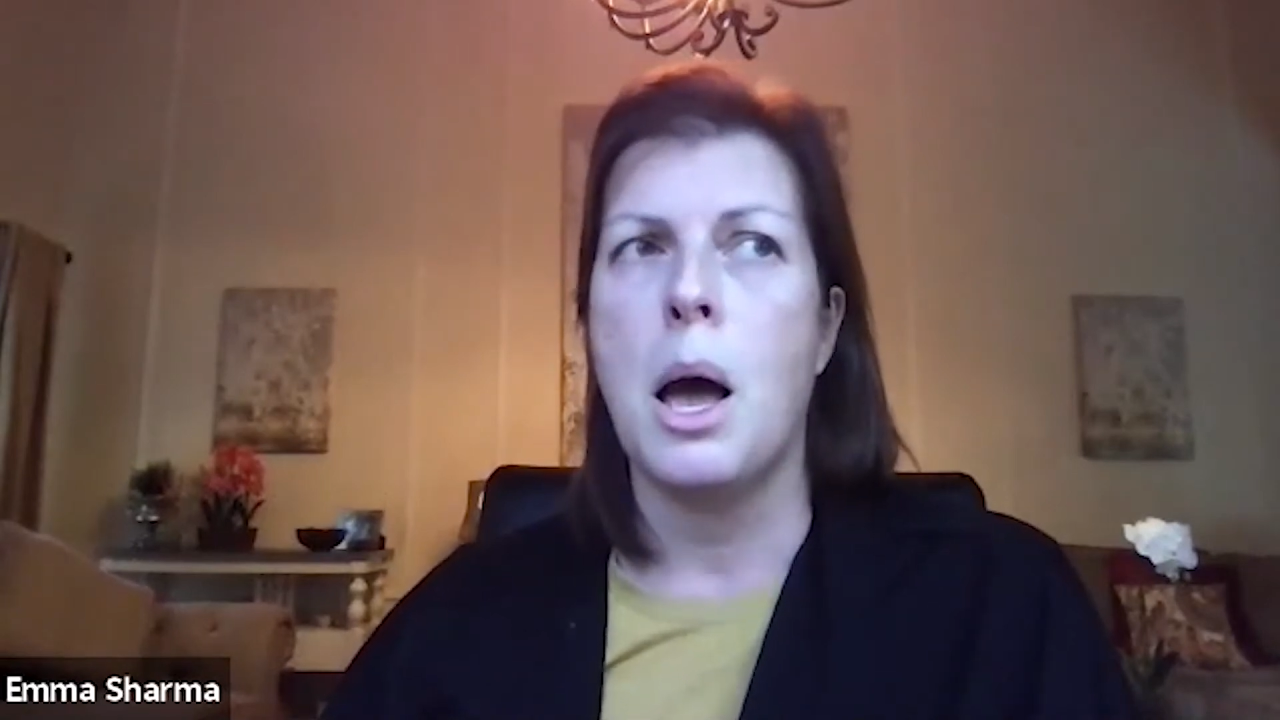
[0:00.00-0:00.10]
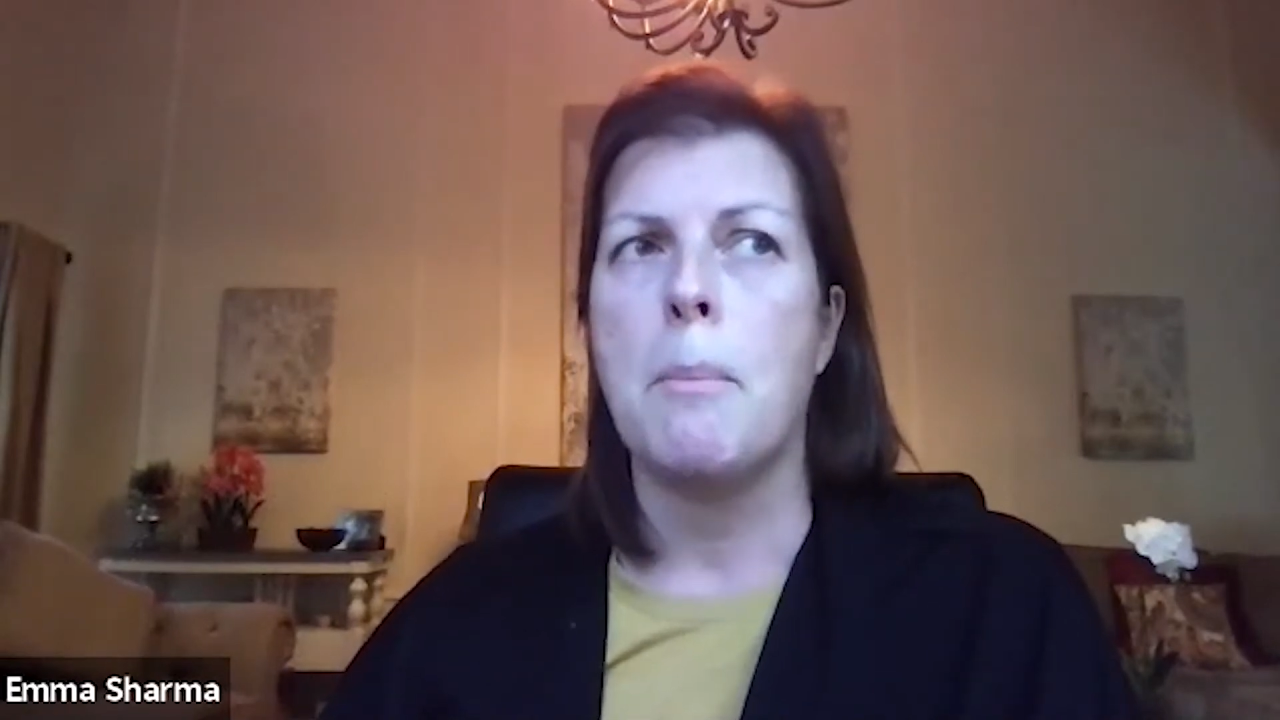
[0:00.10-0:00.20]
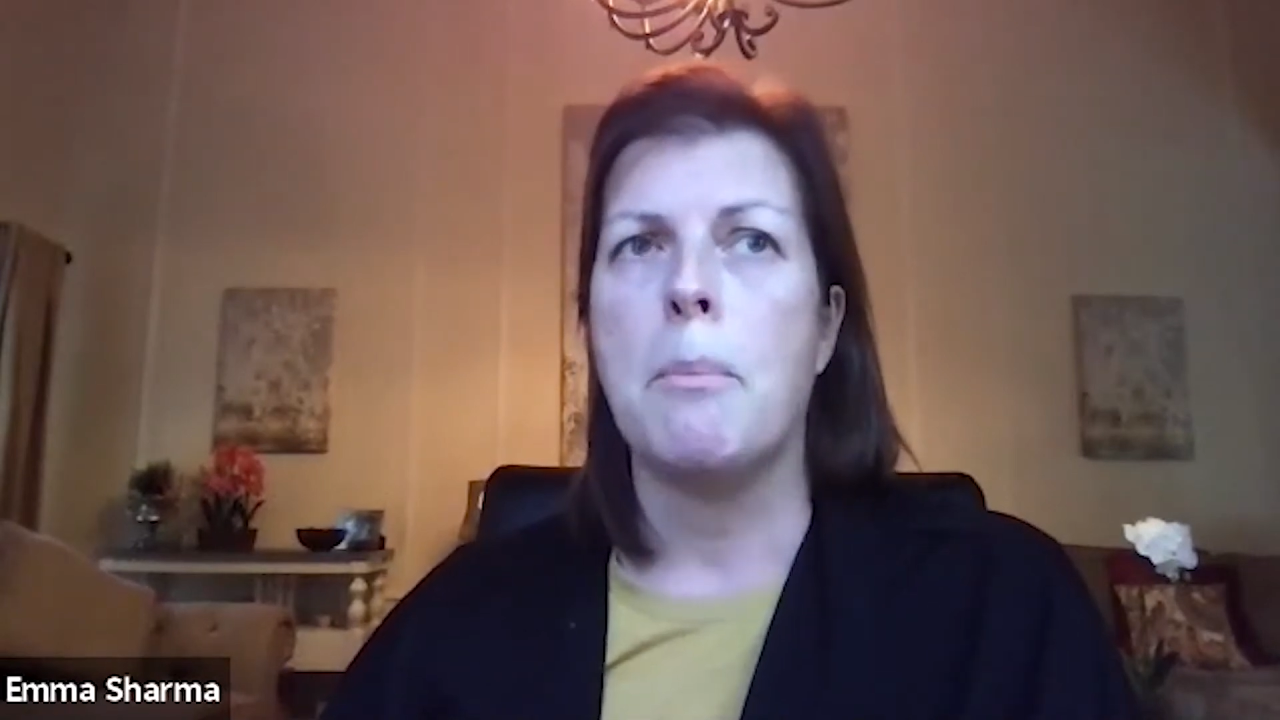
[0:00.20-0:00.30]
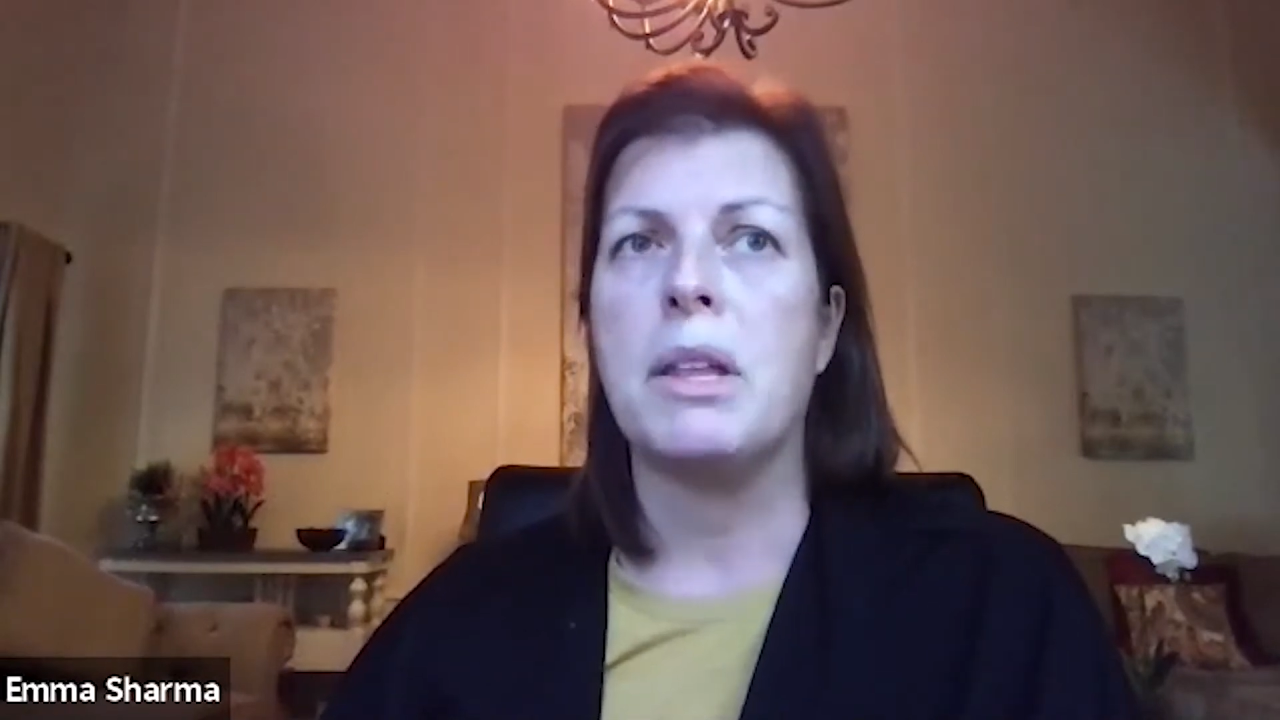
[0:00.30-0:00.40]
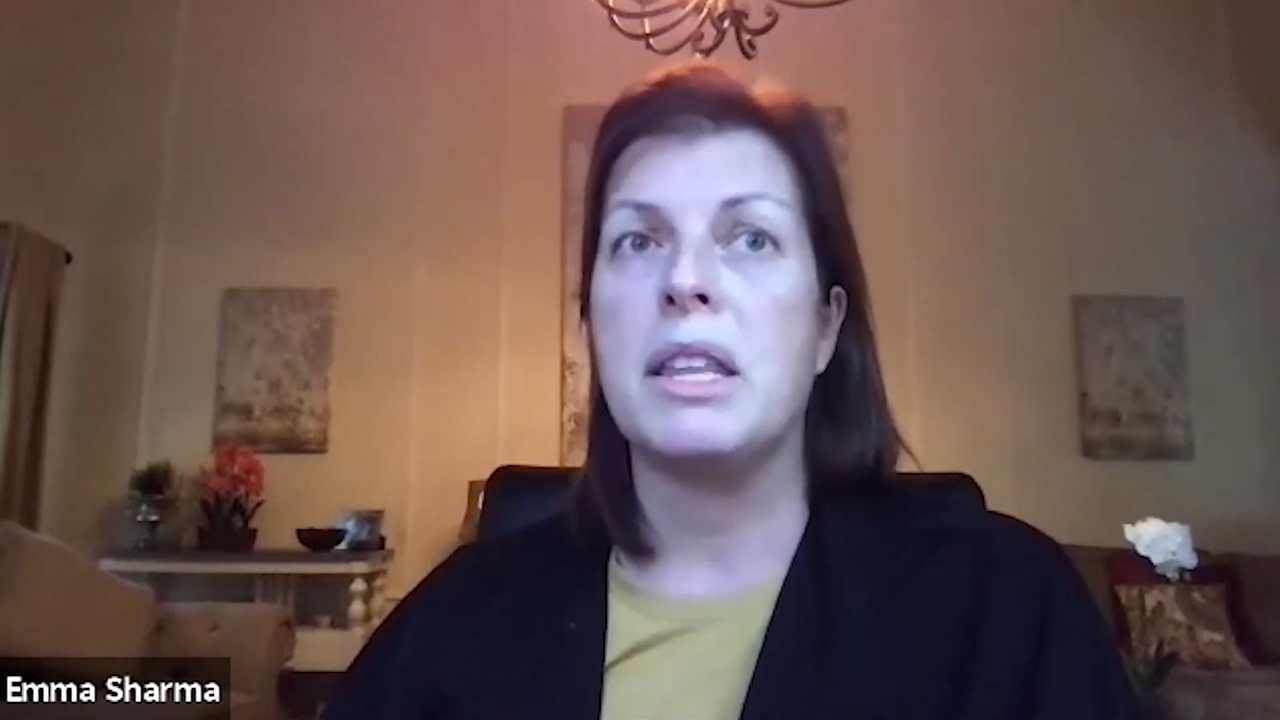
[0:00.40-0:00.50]

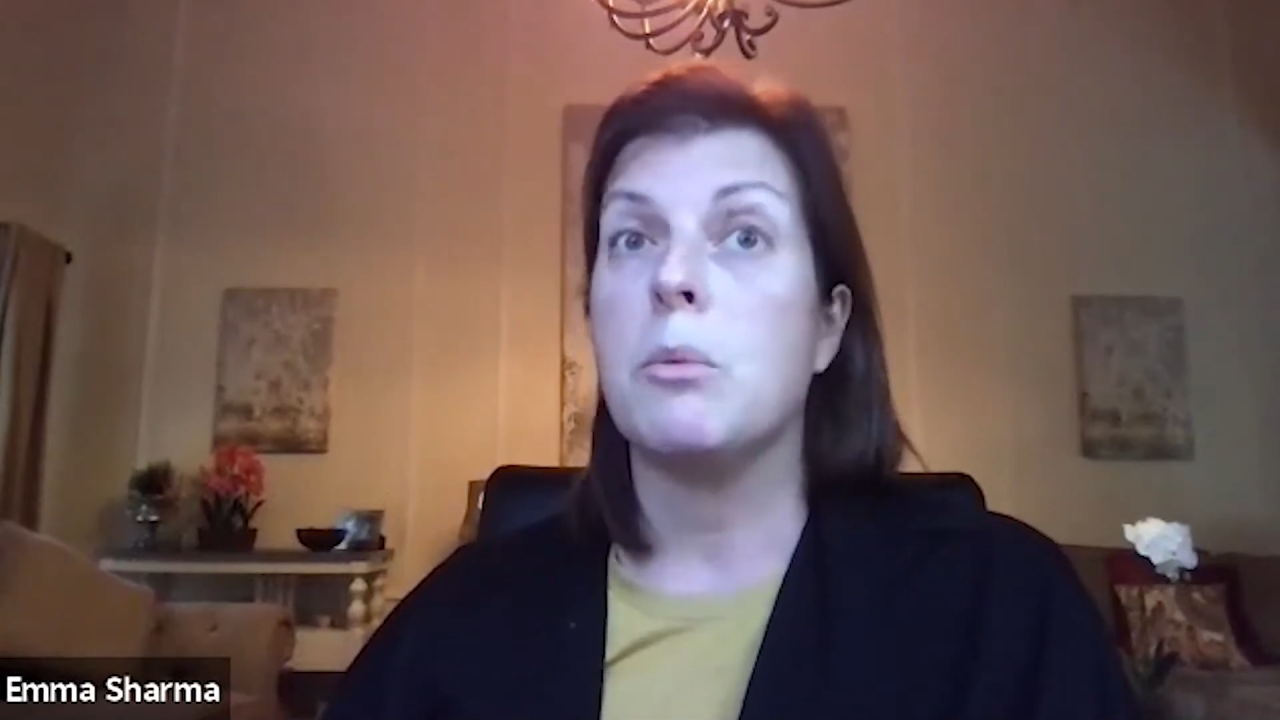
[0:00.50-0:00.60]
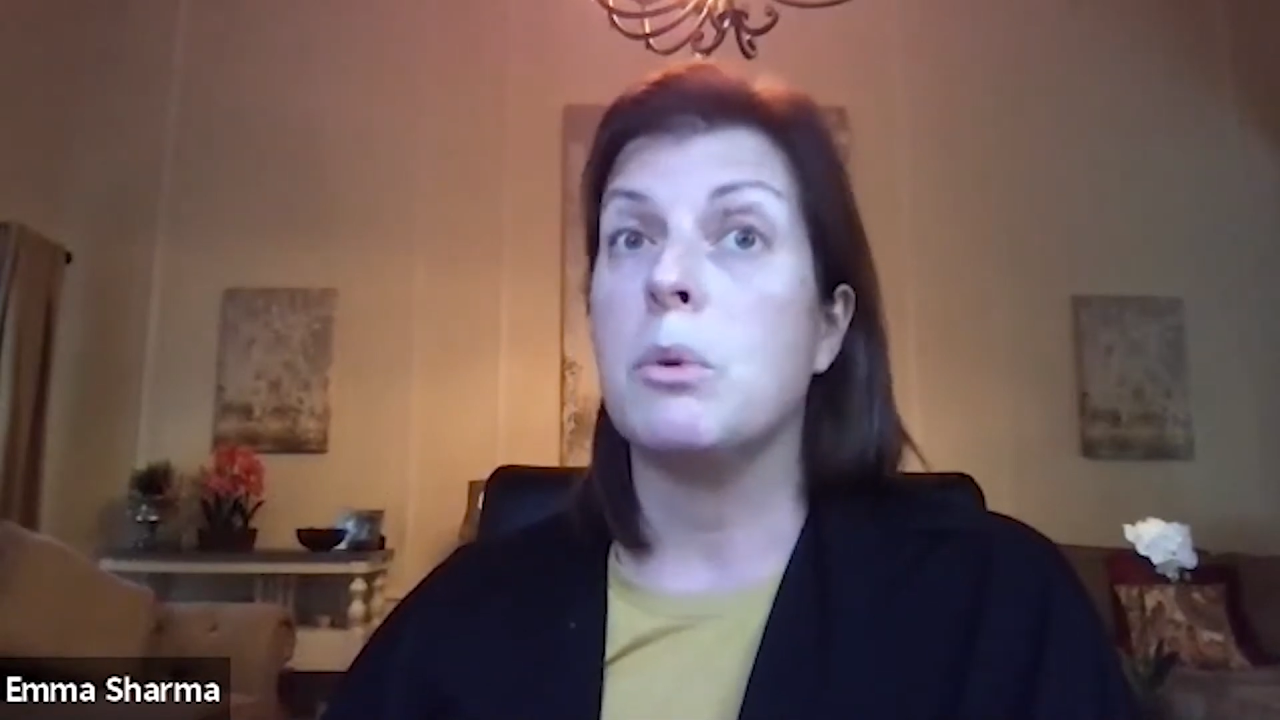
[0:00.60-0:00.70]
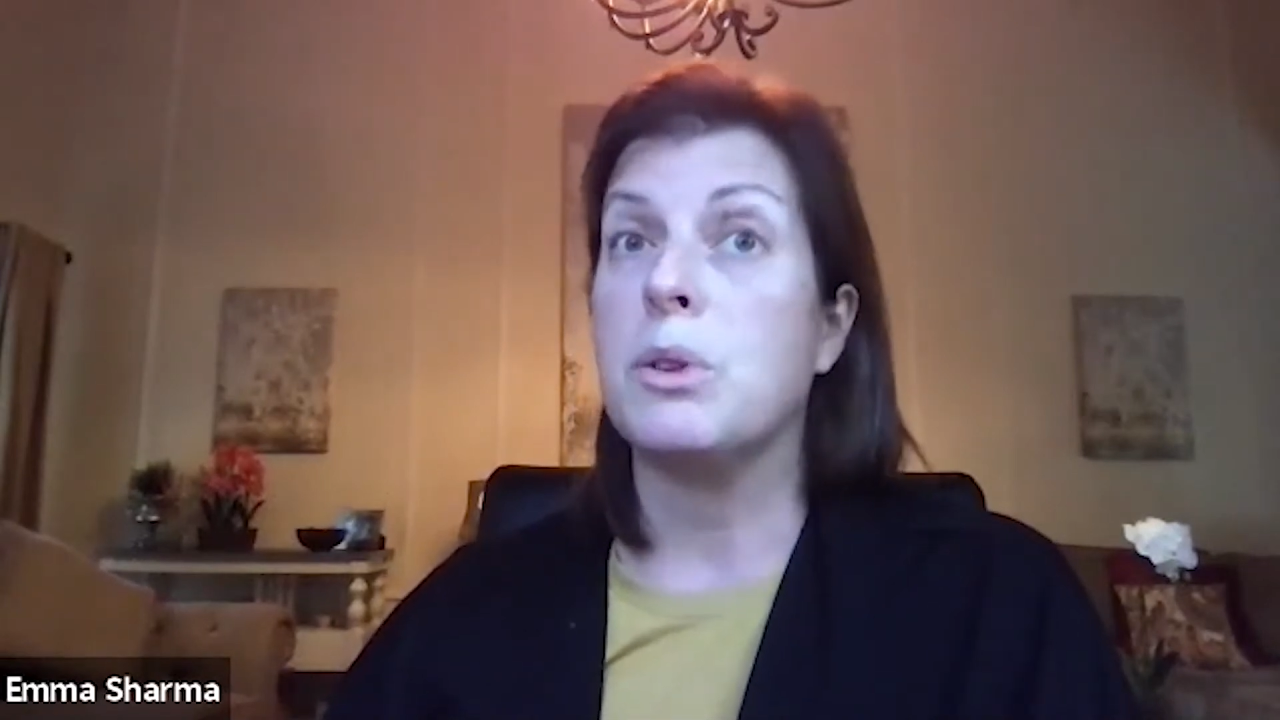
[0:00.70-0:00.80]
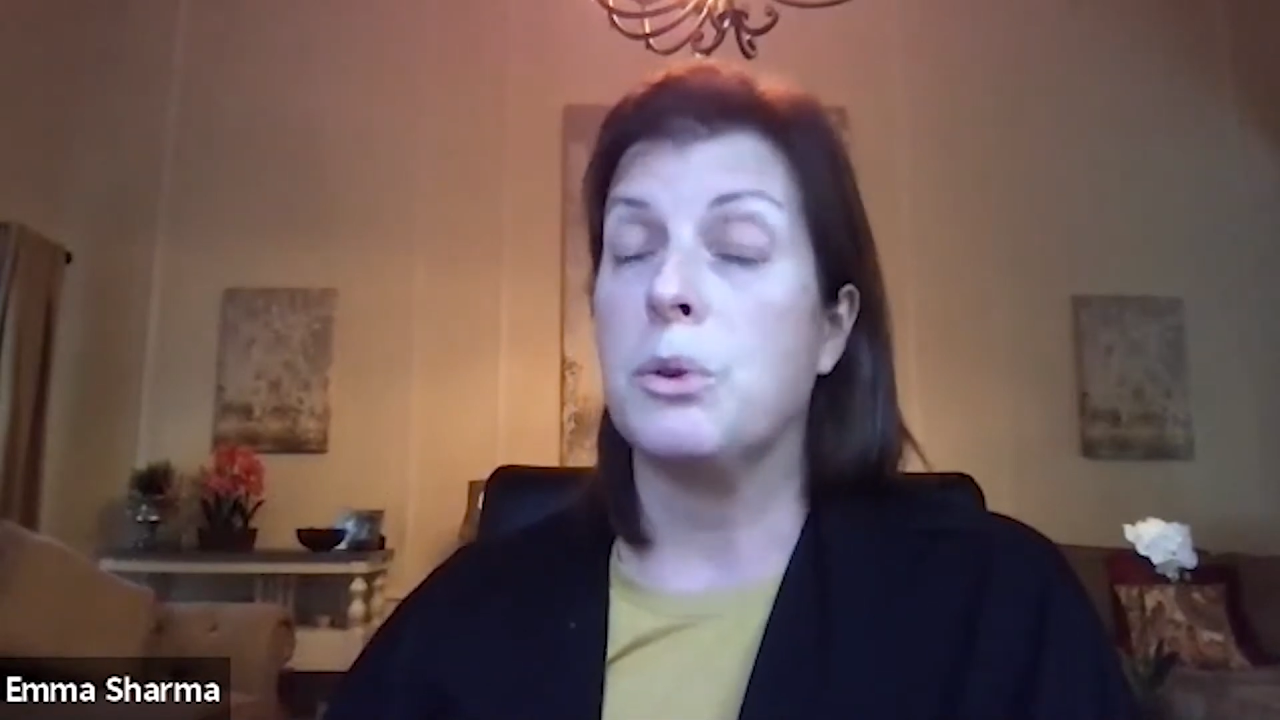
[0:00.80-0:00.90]
But it was